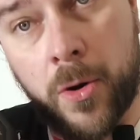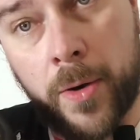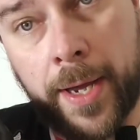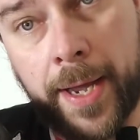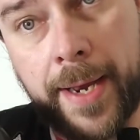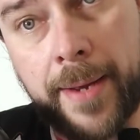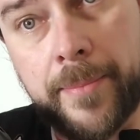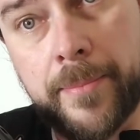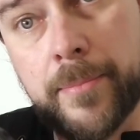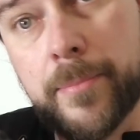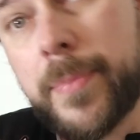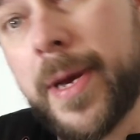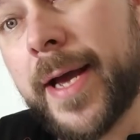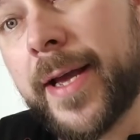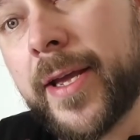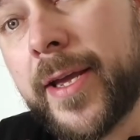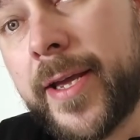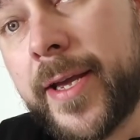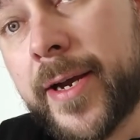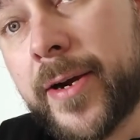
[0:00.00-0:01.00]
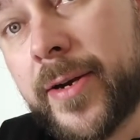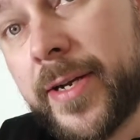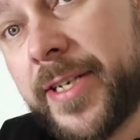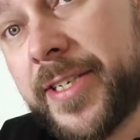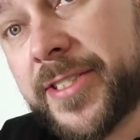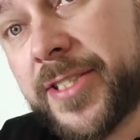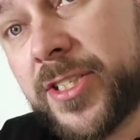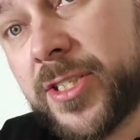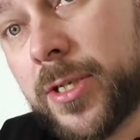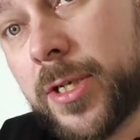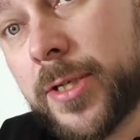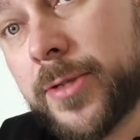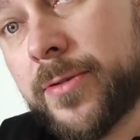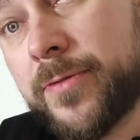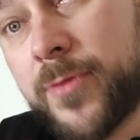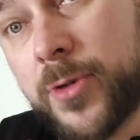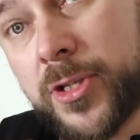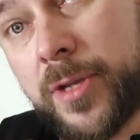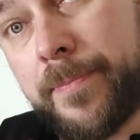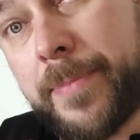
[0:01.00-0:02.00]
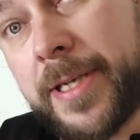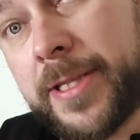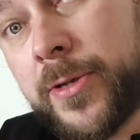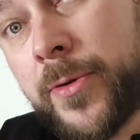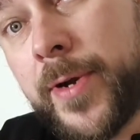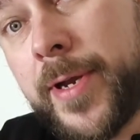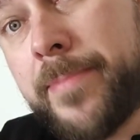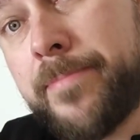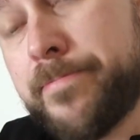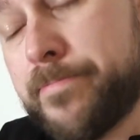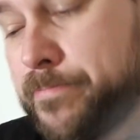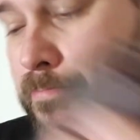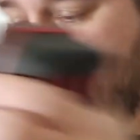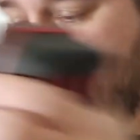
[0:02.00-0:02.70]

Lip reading: Okay, back here is the slot for the battery.